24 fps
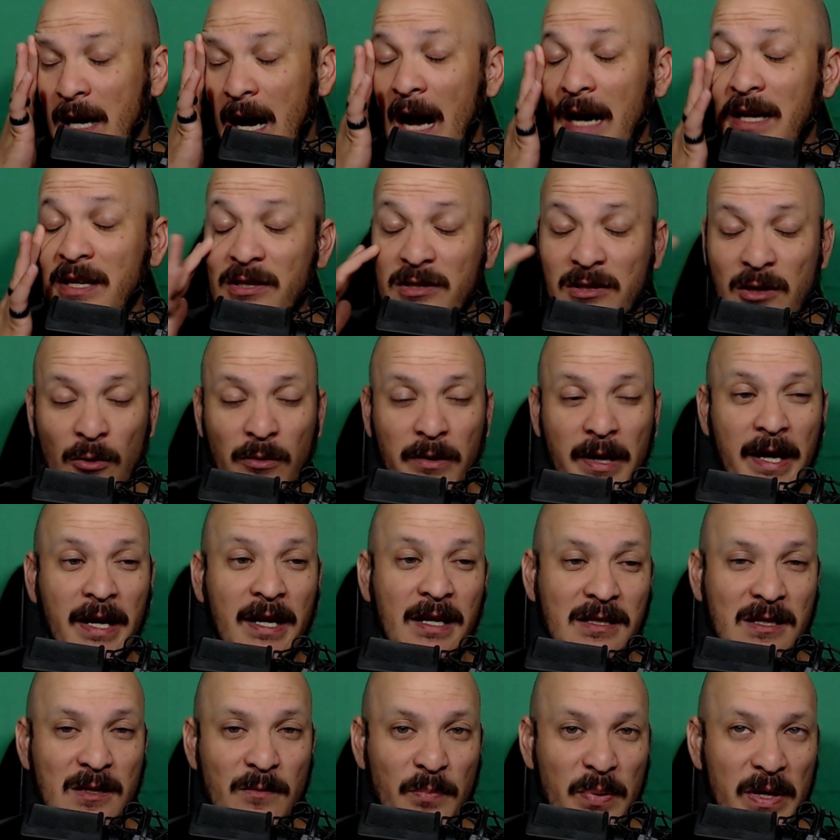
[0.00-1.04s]
I just don't like
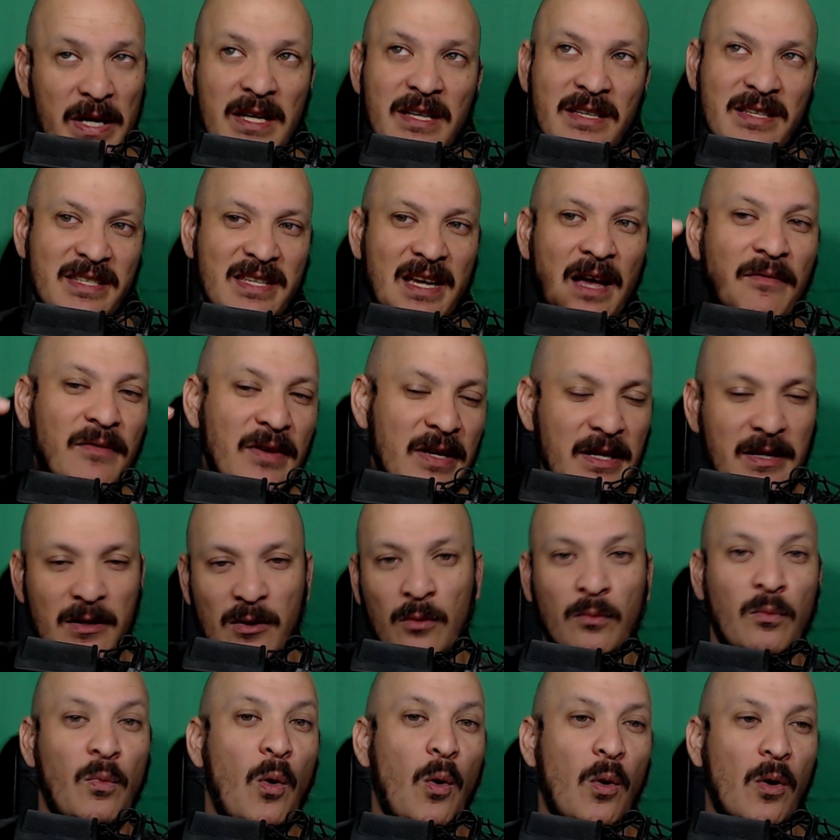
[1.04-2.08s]
it to be 70
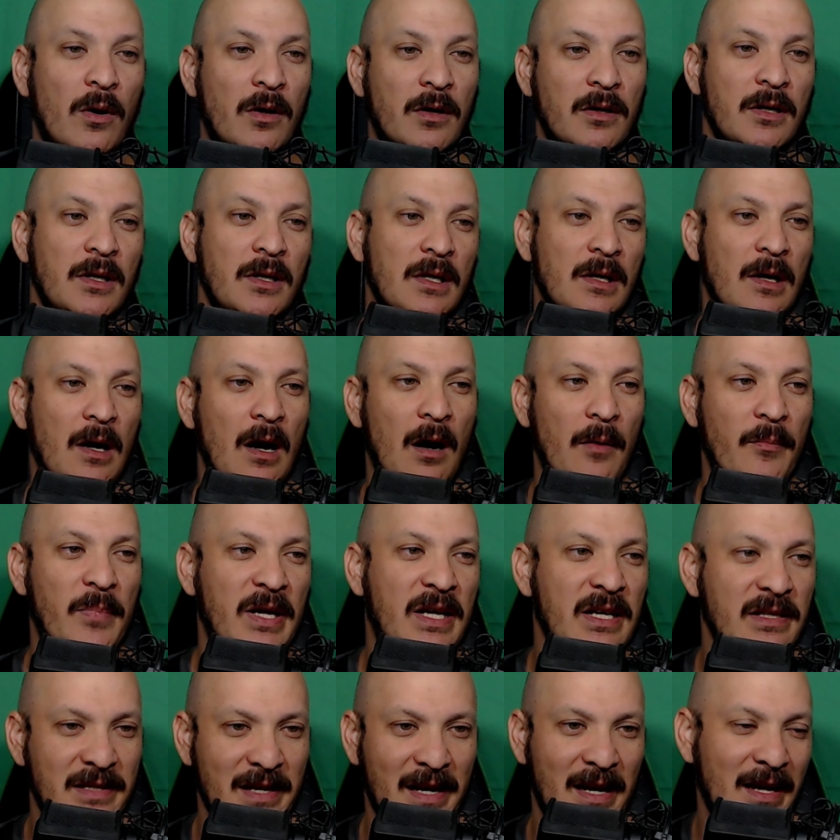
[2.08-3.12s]
or more,
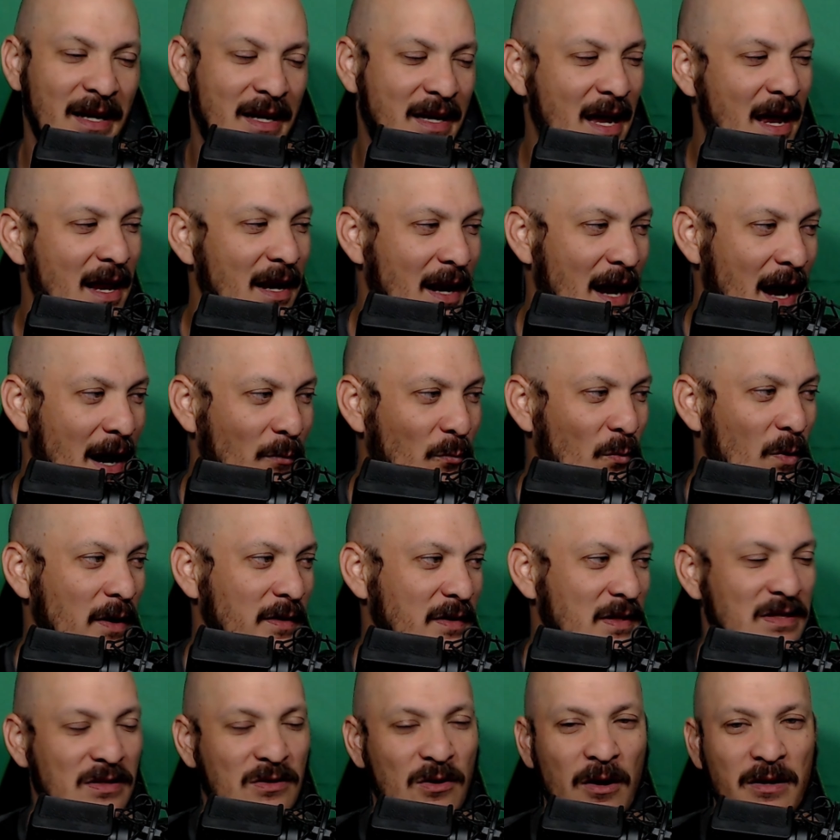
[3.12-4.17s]
because again, I want
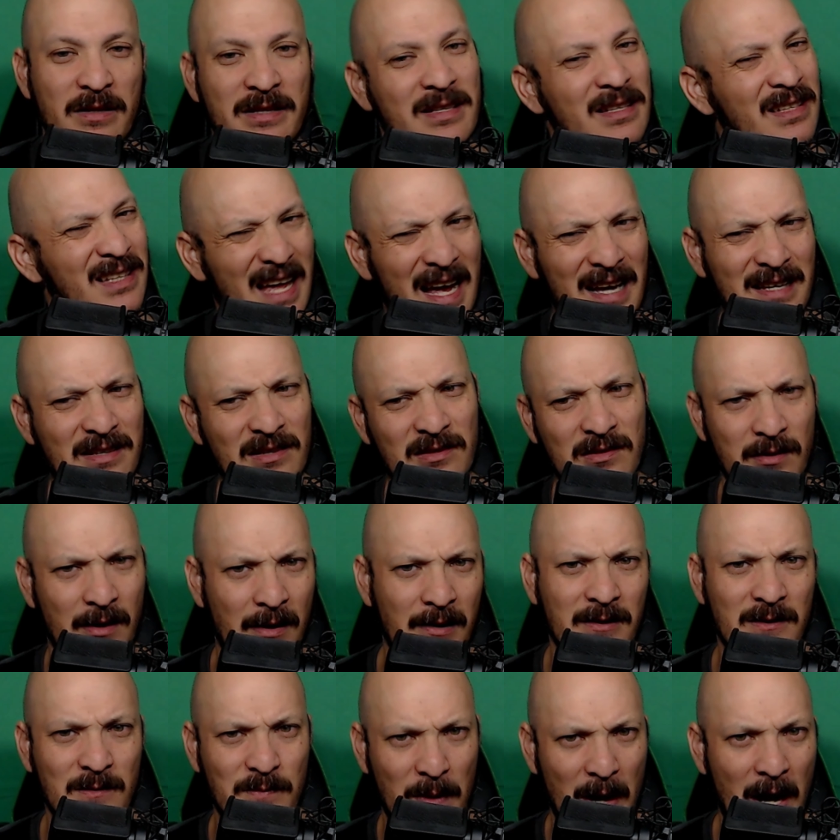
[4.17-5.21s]
these cards to last as
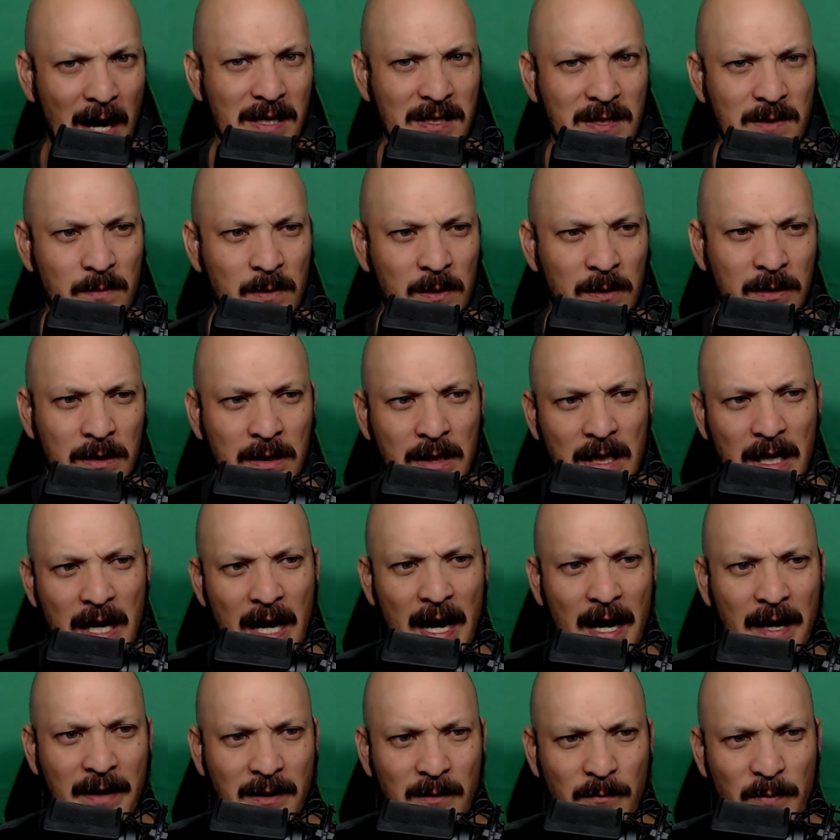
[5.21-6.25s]
long as possible.
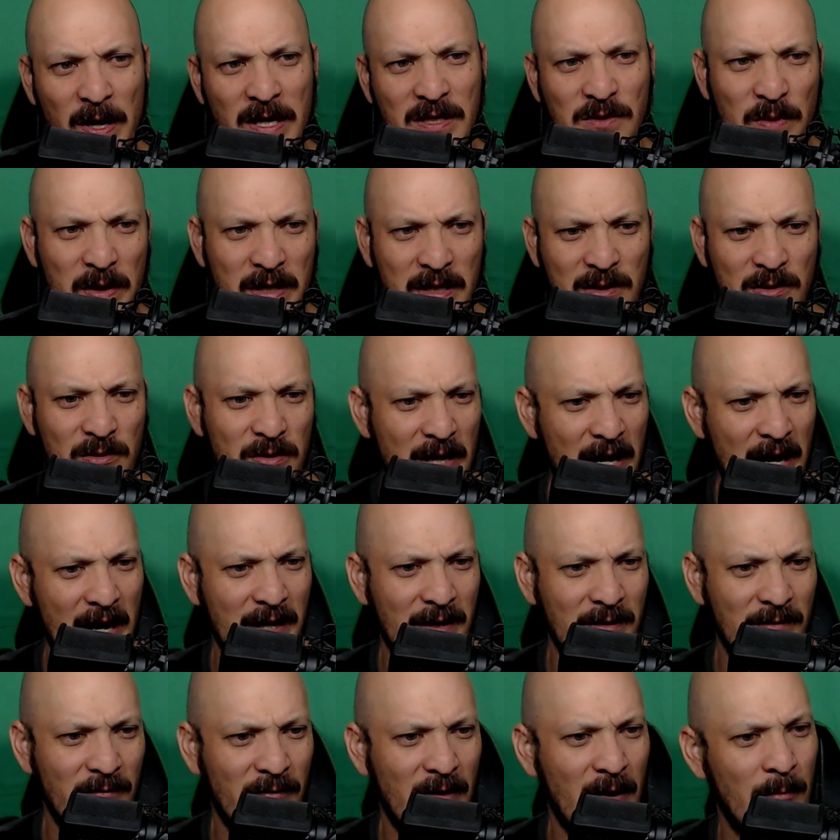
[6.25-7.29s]
And the best way to do that,
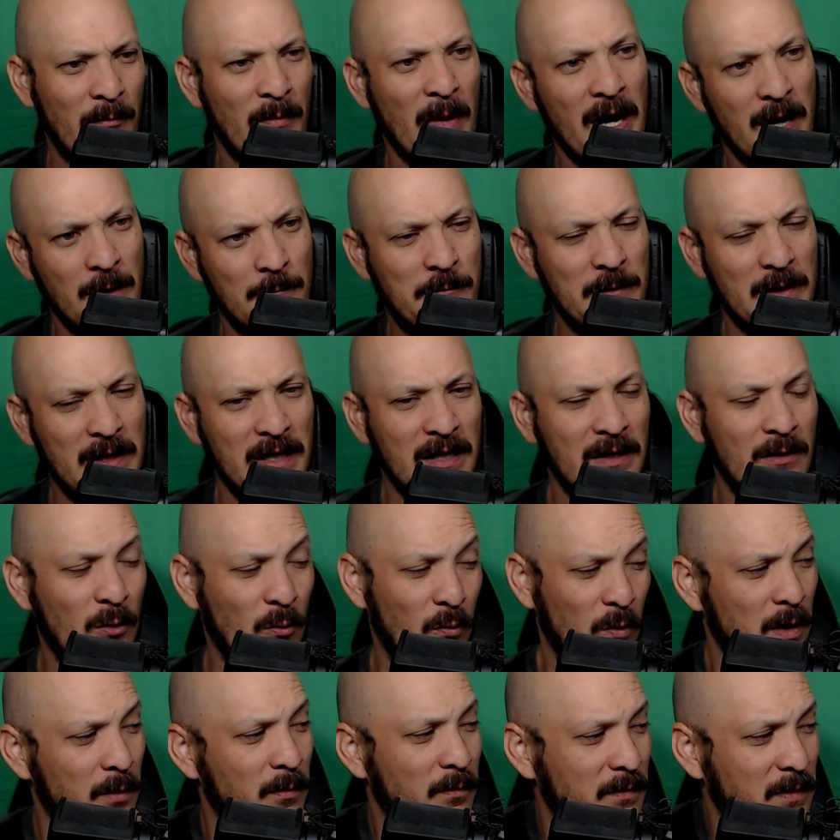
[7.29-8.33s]
in my opinion, or
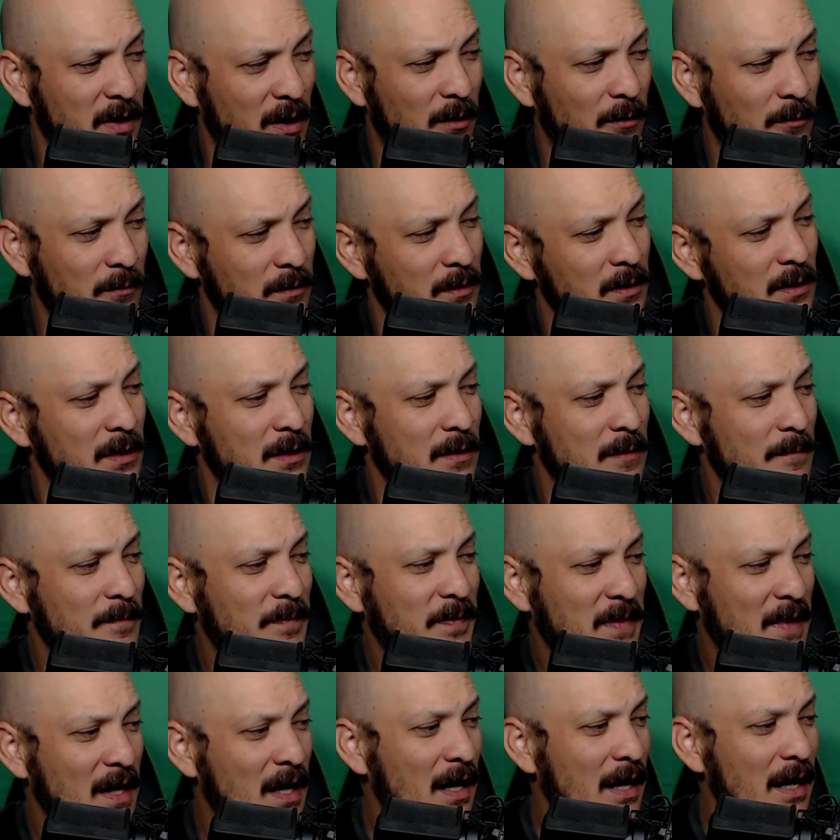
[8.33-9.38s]
one,
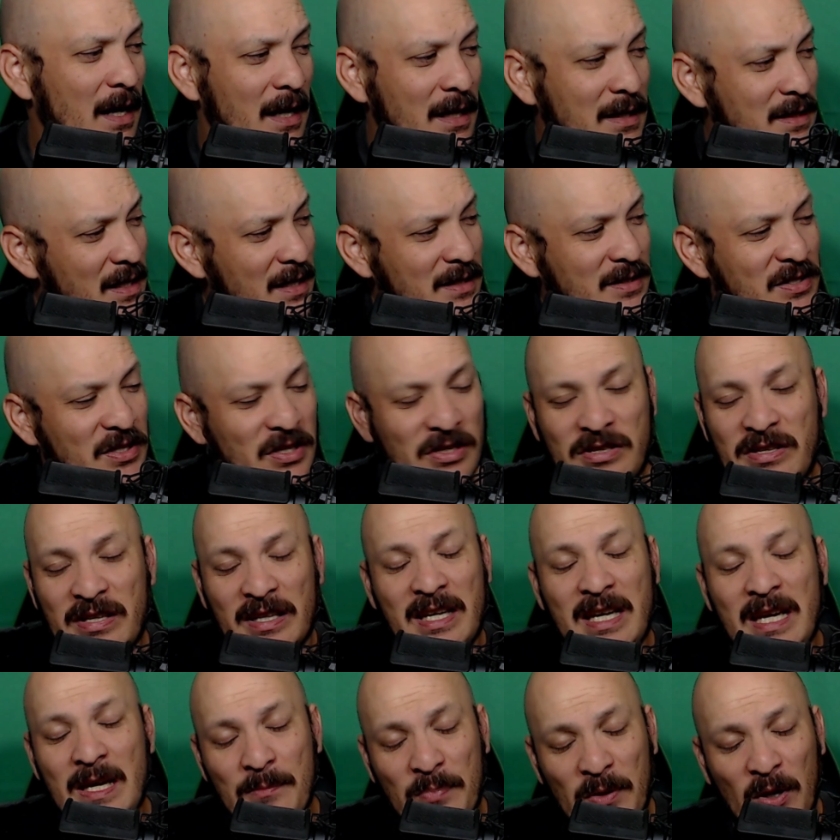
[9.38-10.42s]
it's just to
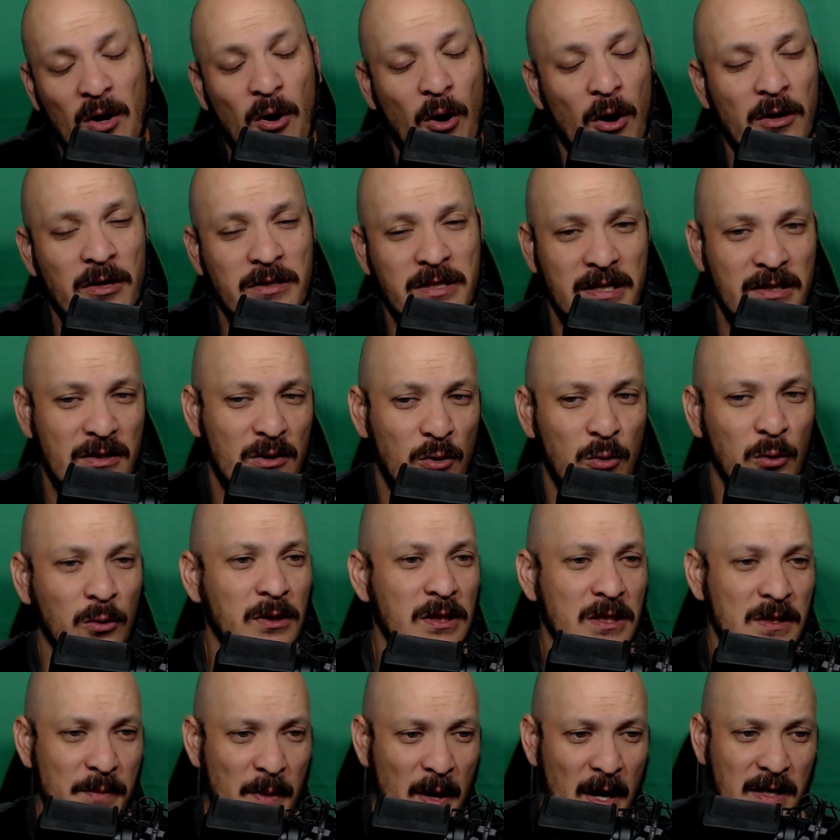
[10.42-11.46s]
keep the cards as cool
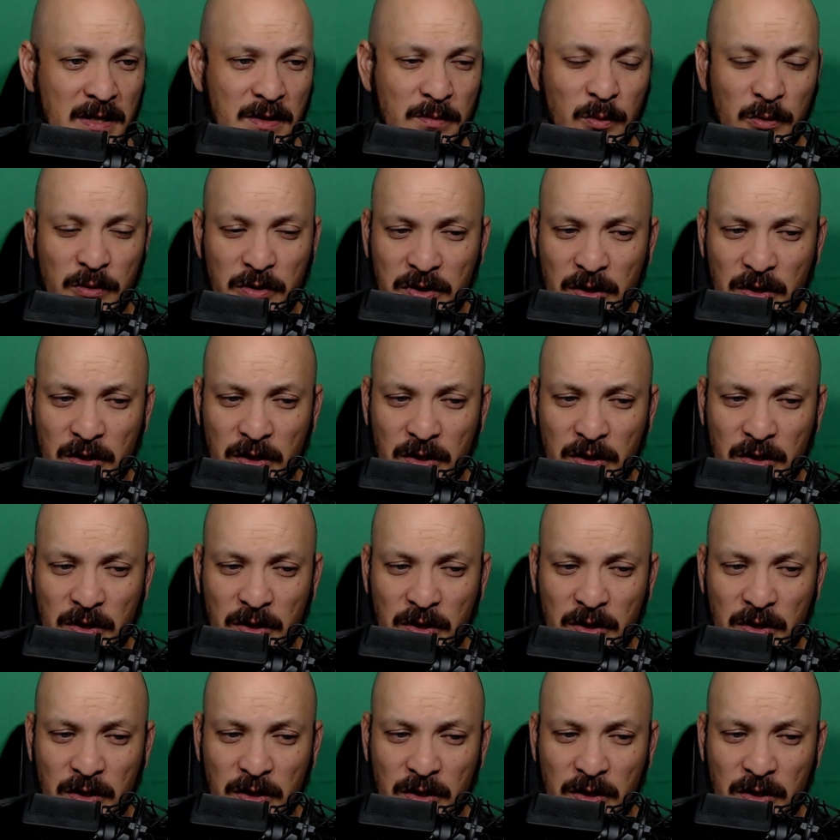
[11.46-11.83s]
as possible.